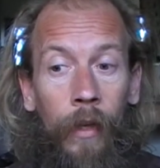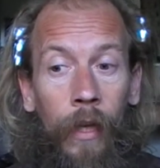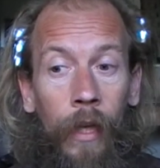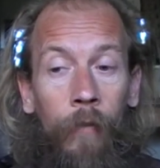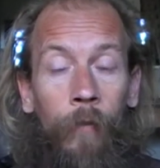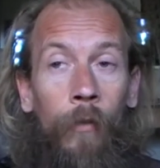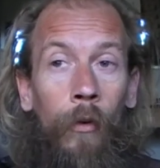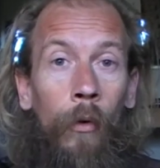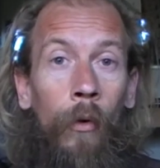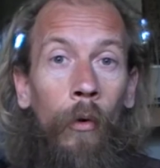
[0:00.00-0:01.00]
if
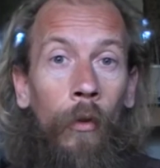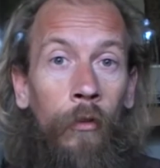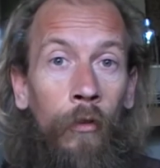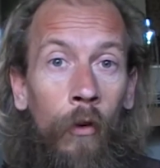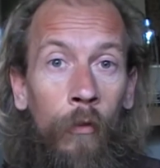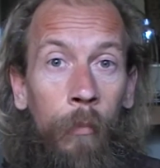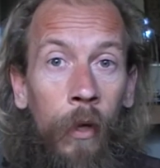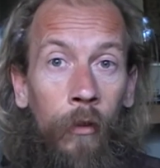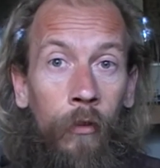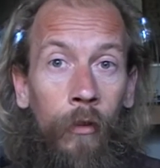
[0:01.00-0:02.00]
you're the sort of
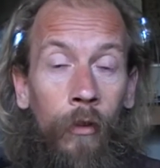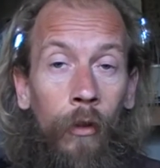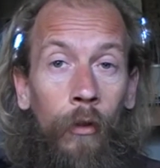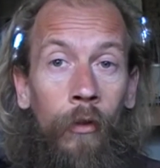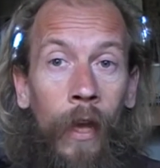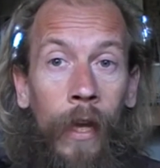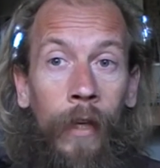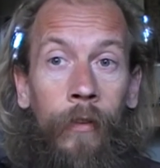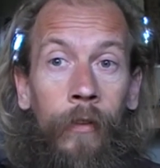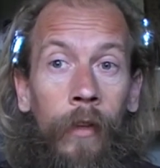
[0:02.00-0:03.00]
person who's
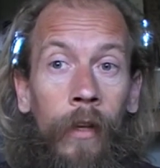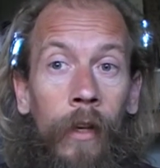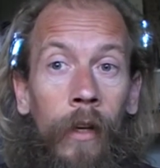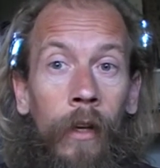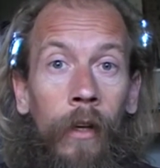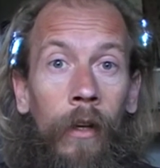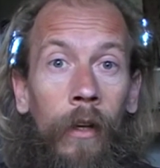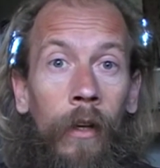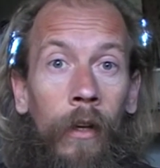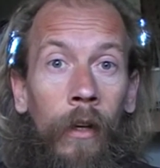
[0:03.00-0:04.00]
had
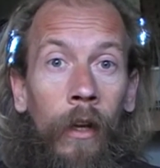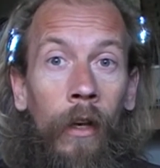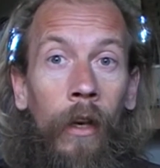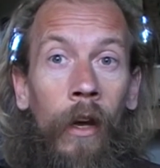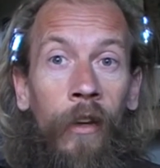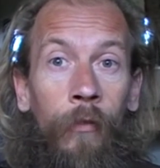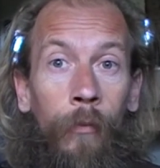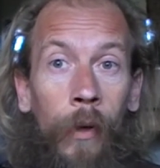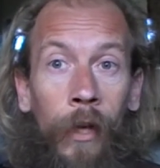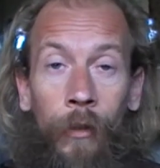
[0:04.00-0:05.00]
a
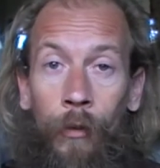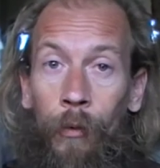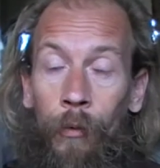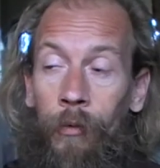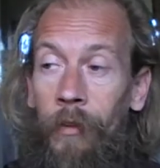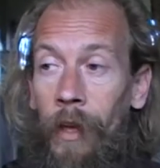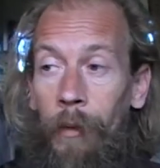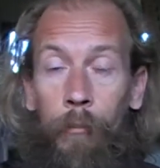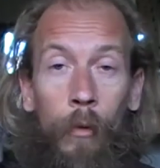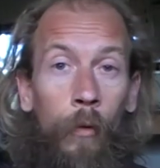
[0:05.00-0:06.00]
life where you, say,
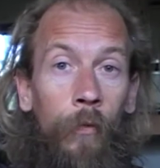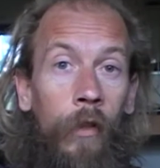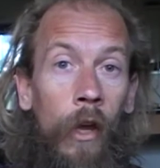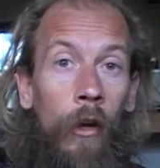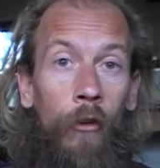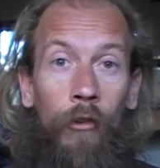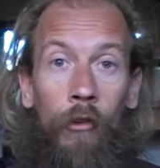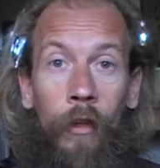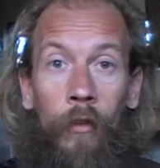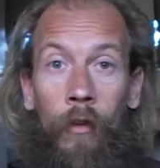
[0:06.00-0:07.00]
moved
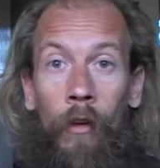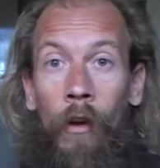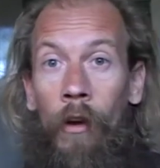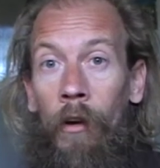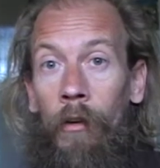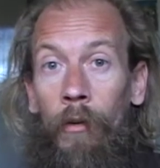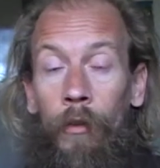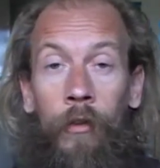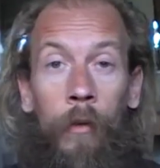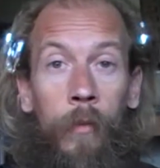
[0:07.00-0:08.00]
countries a lot or
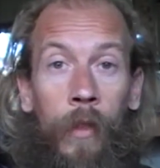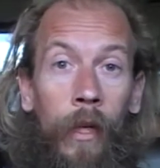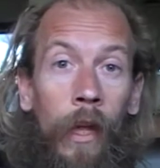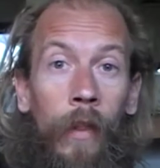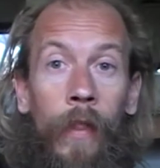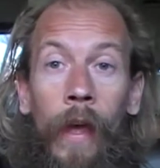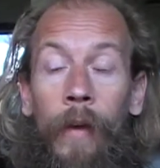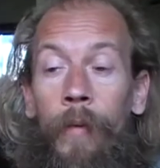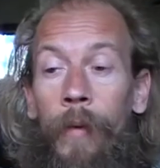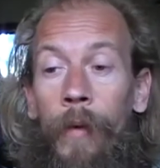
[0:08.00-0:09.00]
something like that,